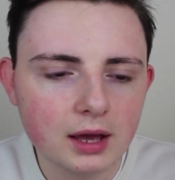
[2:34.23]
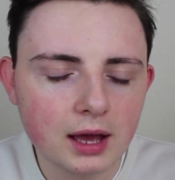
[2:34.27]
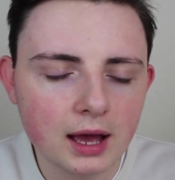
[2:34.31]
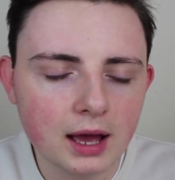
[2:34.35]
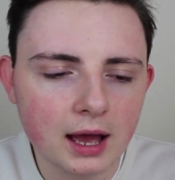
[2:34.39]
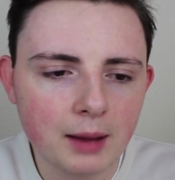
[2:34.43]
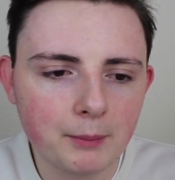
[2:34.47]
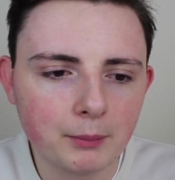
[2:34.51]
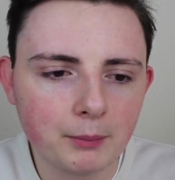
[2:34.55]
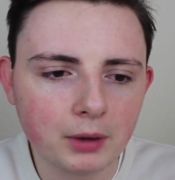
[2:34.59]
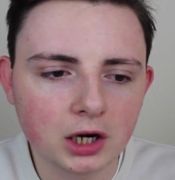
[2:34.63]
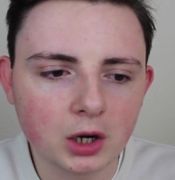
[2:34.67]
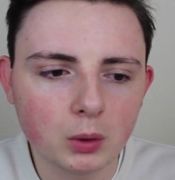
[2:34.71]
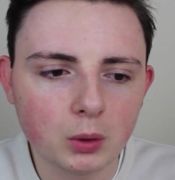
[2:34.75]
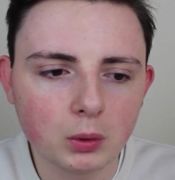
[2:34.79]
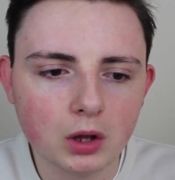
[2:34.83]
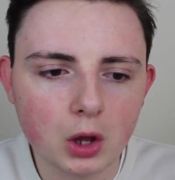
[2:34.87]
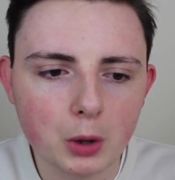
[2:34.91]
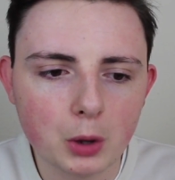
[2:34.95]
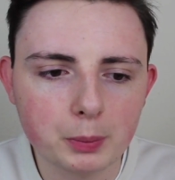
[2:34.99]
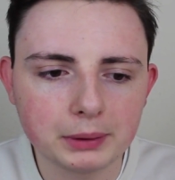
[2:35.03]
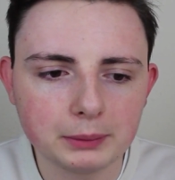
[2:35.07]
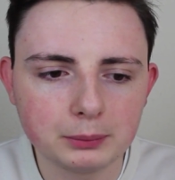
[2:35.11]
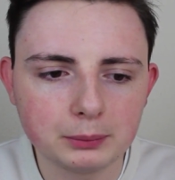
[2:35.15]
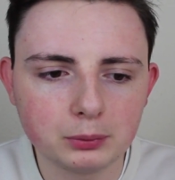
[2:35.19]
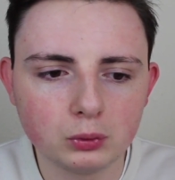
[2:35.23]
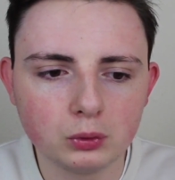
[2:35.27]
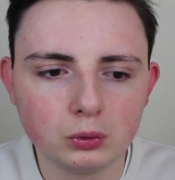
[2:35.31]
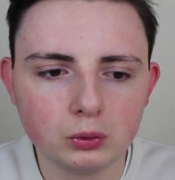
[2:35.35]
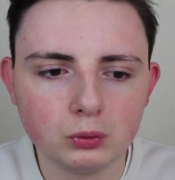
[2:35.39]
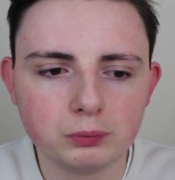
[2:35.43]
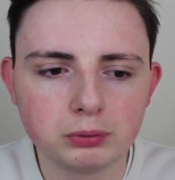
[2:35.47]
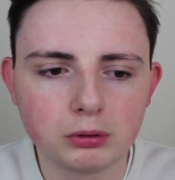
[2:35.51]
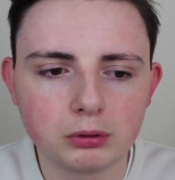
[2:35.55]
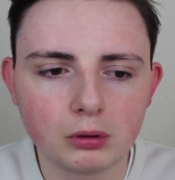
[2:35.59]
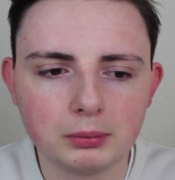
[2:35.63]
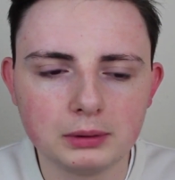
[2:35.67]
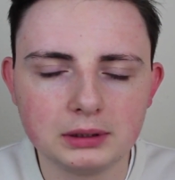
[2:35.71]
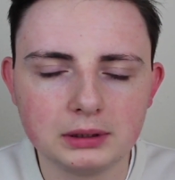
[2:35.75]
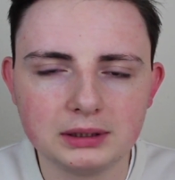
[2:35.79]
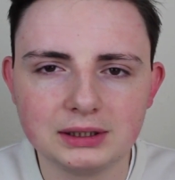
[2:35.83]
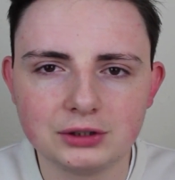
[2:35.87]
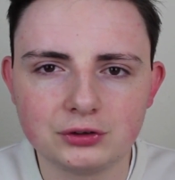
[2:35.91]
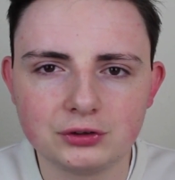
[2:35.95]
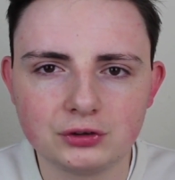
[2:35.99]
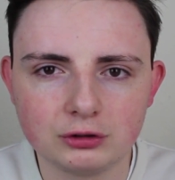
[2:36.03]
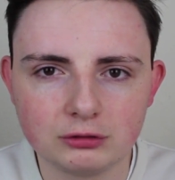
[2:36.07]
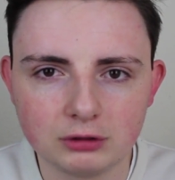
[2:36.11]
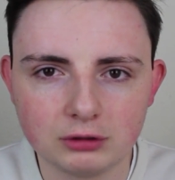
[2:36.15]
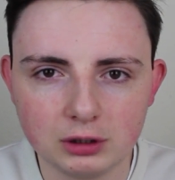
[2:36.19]
I know a lot of people will probably
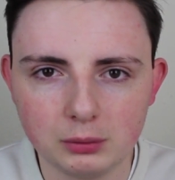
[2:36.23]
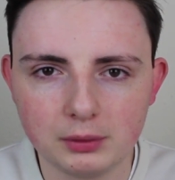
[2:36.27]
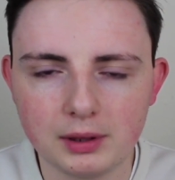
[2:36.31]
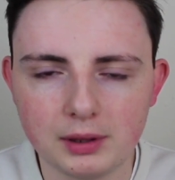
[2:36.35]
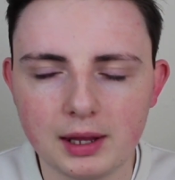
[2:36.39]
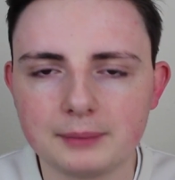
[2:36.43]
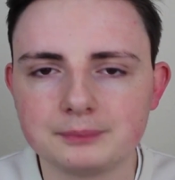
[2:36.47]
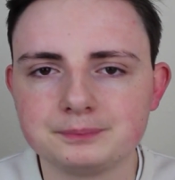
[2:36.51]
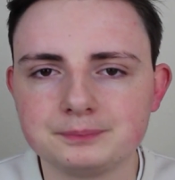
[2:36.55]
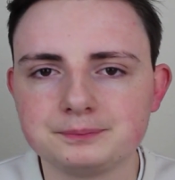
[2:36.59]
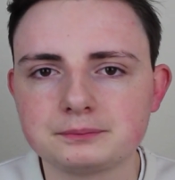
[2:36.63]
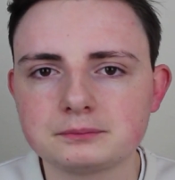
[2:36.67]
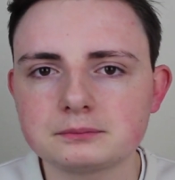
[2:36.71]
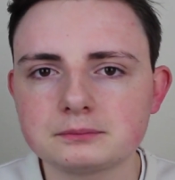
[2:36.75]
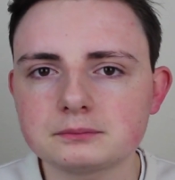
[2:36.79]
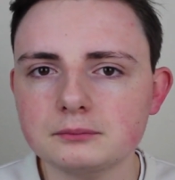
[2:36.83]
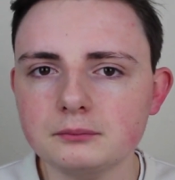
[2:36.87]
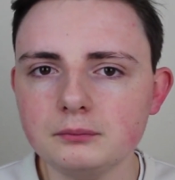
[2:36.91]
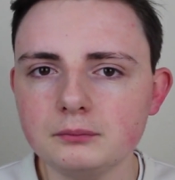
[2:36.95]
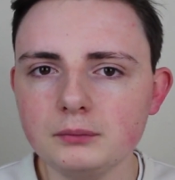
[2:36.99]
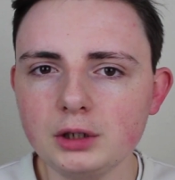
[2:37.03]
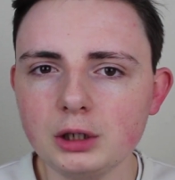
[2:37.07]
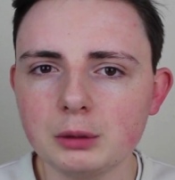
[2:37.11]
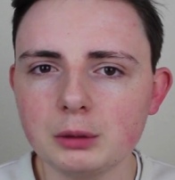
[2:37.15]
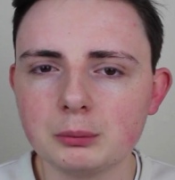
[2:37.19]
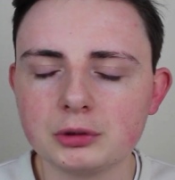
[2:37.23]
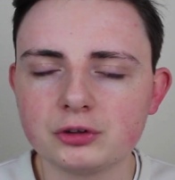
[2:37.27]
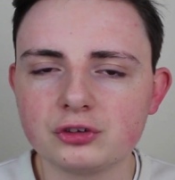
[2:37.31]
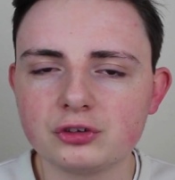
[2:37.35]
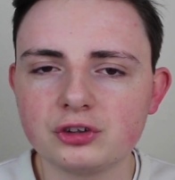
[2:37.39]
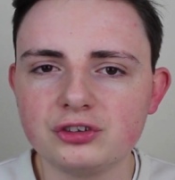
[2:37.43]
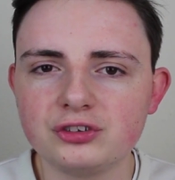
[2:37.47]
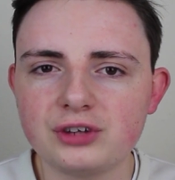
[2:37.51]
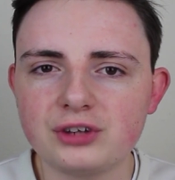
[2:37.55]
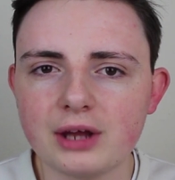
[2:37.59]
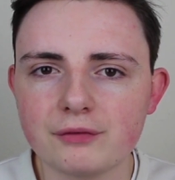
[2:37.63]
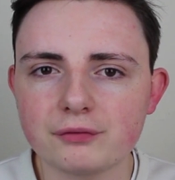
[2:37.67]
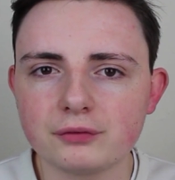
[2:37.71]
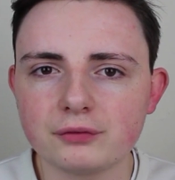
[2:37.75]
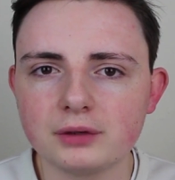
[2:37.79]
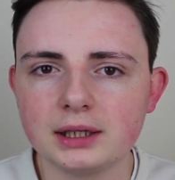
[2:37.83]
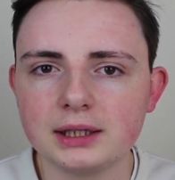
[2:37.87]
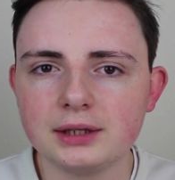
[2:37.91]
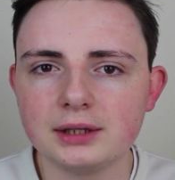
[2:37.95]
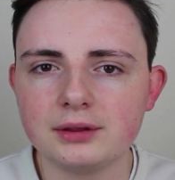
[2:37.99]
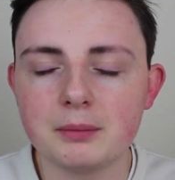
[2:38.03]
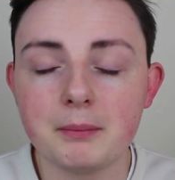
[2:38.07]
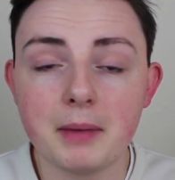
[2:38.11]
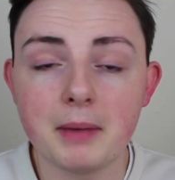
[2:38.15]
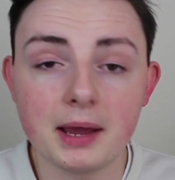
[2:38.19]
disagree with that, but she's
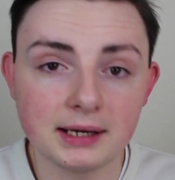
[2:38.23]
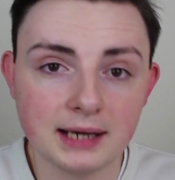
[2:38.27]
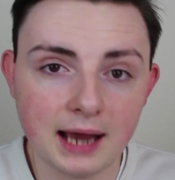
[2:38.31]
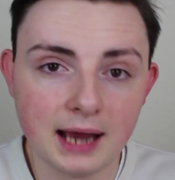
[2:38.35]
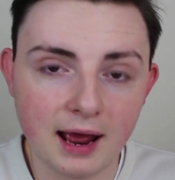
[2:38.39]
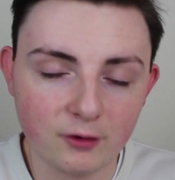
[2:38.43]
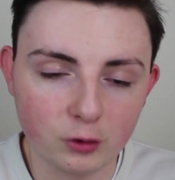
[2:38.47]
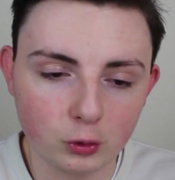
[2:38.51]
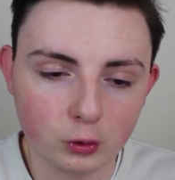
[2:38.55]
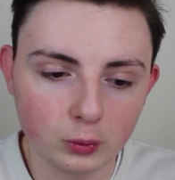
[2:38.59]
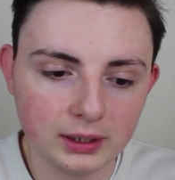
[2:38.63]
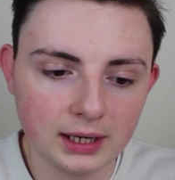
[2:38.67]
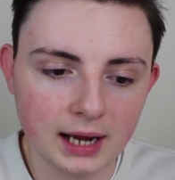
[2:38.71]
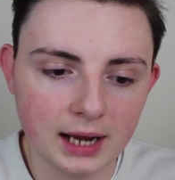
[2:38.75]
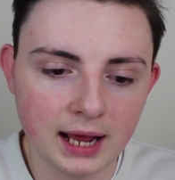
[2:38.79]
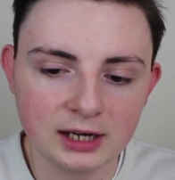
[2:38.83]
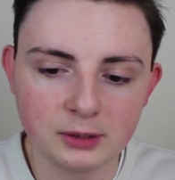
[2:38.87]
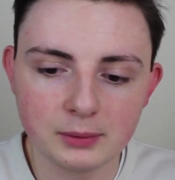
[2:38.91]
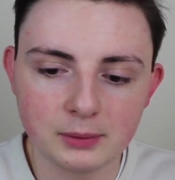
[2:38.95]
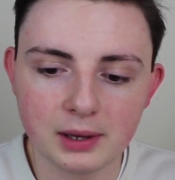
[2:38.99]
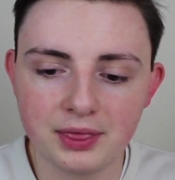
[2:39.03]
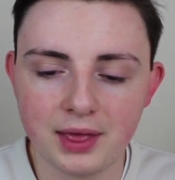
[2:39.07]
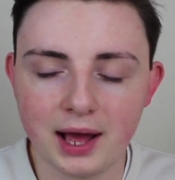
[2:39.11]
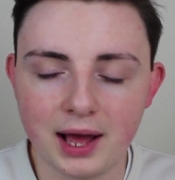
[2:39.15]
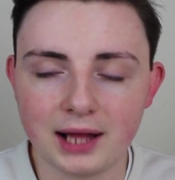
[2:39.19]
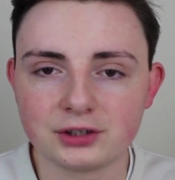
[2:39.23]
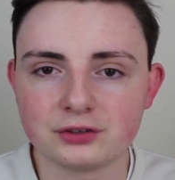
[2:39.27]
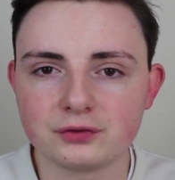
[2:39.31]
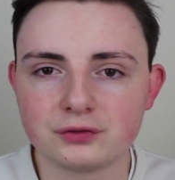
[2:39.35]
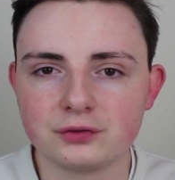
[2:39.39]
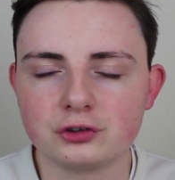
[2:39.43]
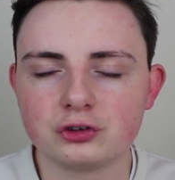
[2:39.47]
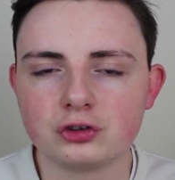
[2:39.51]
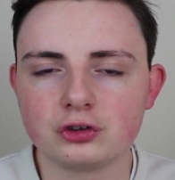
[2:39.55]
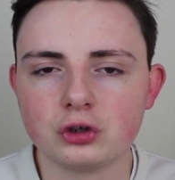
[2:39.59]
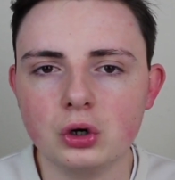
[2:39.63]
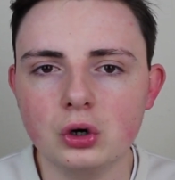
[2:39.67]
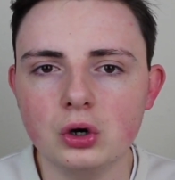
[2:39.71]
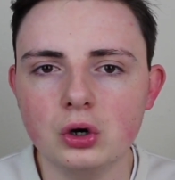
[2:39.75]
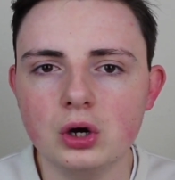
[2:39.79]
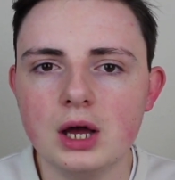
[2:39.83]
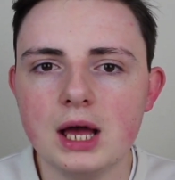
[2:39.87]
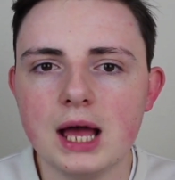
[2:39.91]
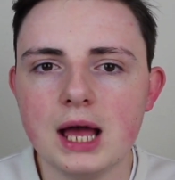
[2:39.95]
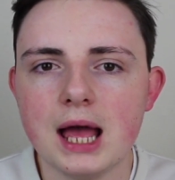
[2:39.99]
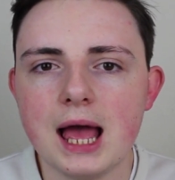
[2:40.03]
definitely the main heroine anyway, that's for sure.